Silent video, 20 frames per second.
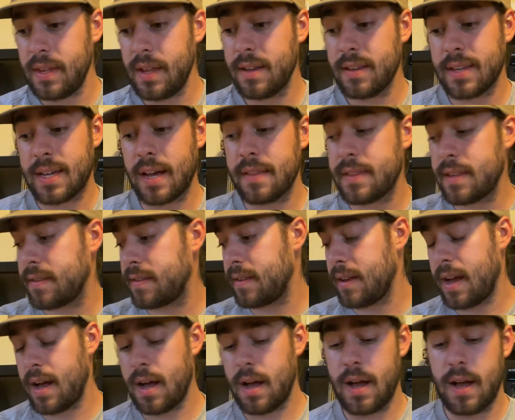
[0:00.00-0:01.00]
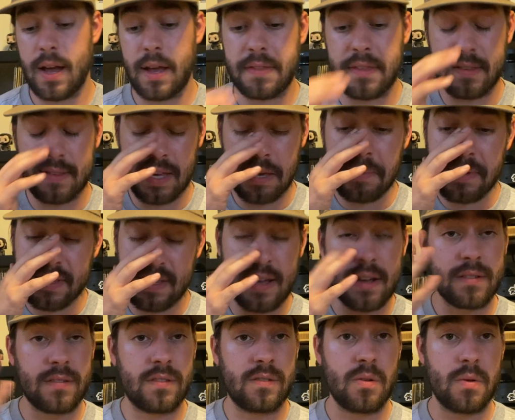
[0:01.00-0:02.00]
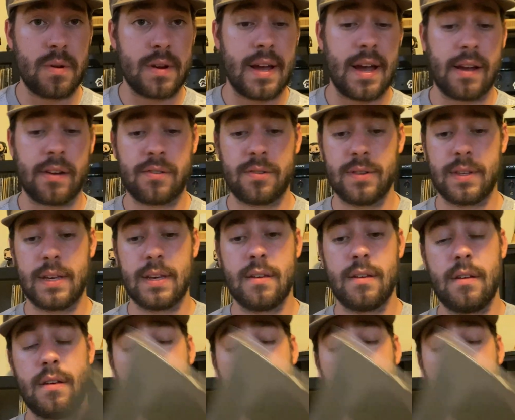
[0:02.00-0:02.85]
Got this at the same exact store, actually.